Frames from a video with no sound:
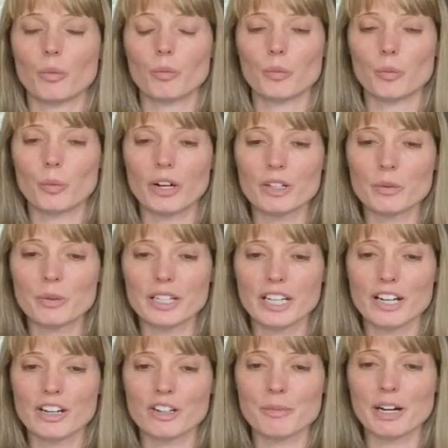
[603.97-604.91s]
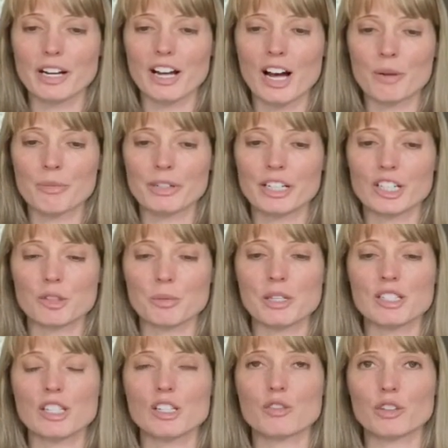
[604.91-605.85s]
Why do we care about operating
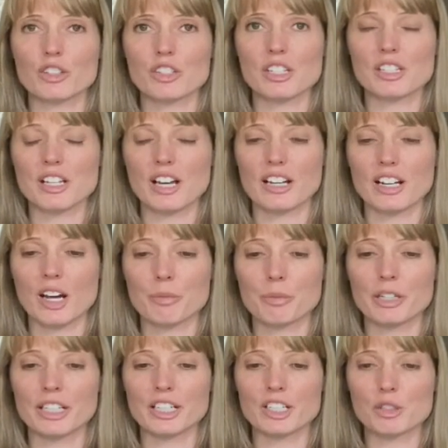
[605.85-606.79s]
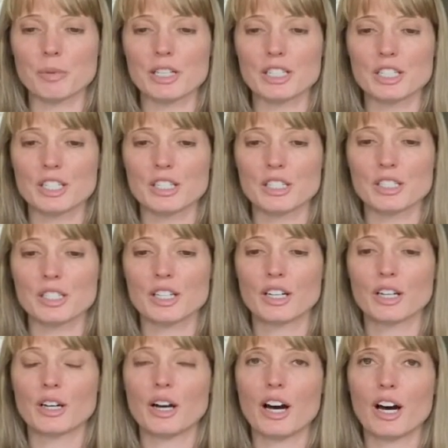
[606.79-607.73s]
expenses versus non-operating expenses?
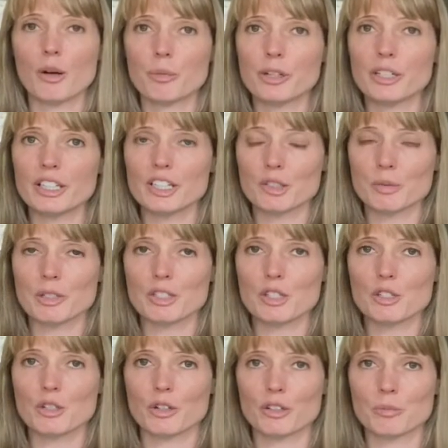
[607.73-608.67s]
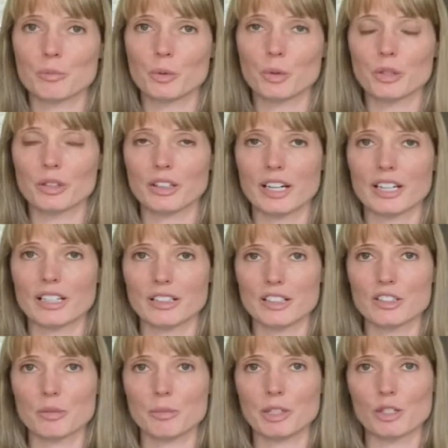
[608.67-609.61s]
Operating expenses are more likely
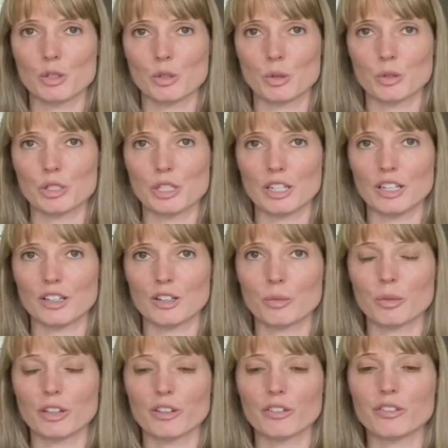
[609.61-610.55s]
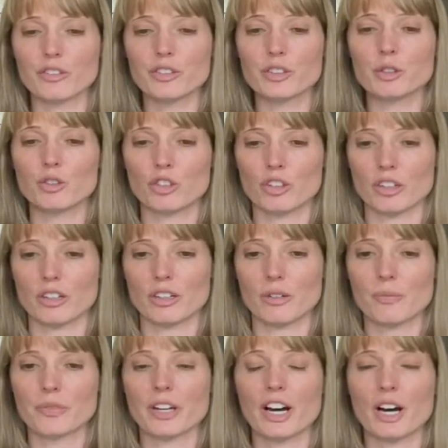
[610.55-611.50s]
to be associated with future
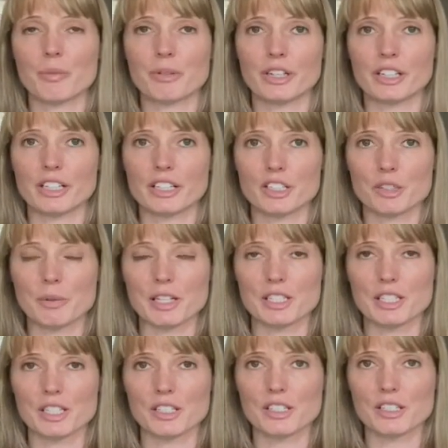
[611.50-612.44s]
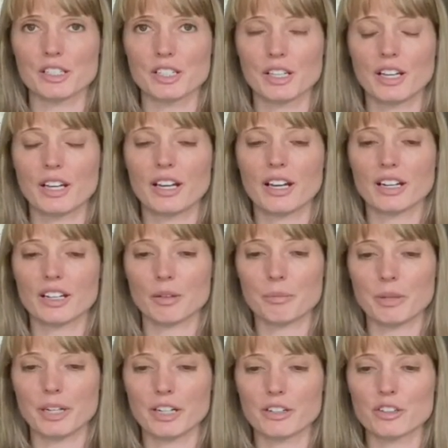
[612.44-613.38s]
operating expenses
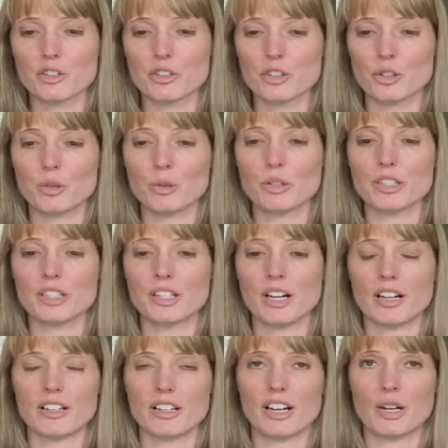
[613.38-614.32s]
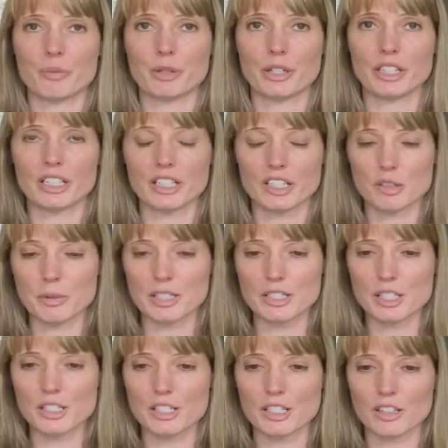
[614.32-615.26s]
compared to non-operating
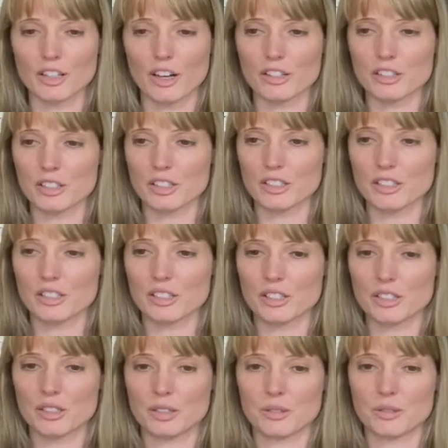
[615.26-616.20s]
expenses and losses.